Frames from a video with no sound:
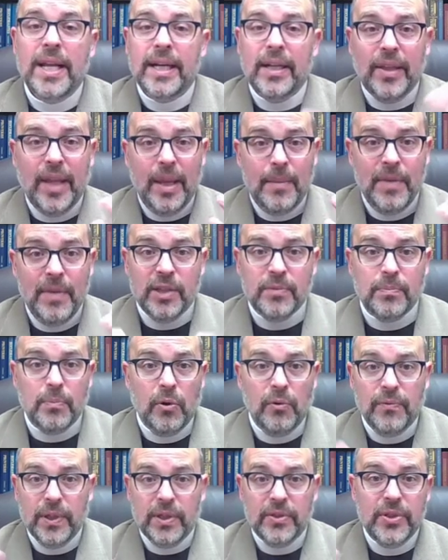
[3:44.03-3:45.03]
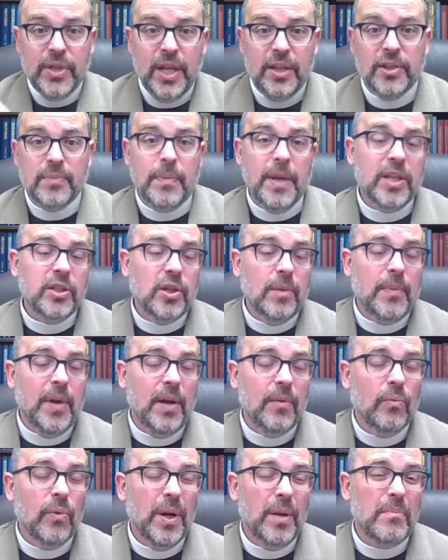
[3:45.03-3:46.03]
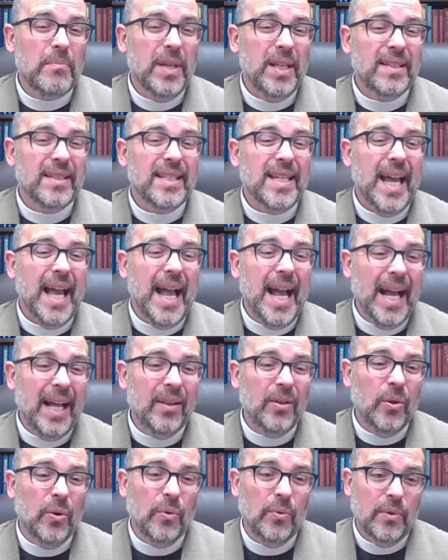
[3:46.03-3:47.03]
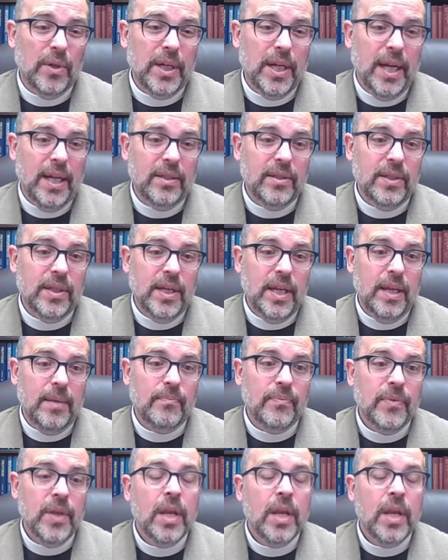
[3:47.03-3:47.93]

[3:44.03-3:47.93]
Now, that makes perfect sense based upon what it means to hallow God's name.